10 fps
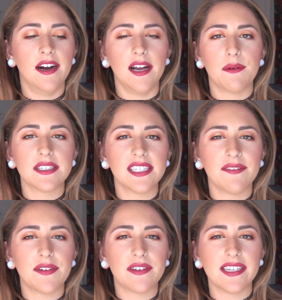it wasn't
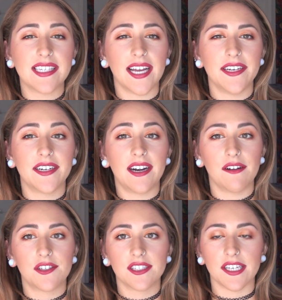even really tender. I
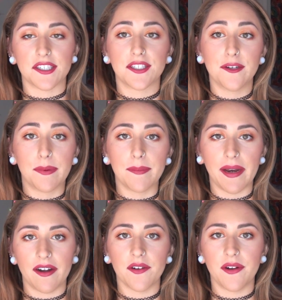was just like super
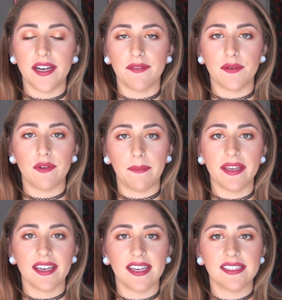paranoid of it
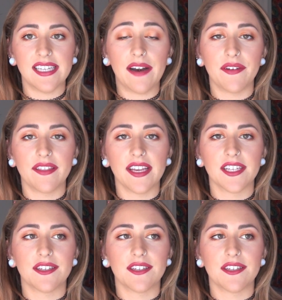rubbing against everything.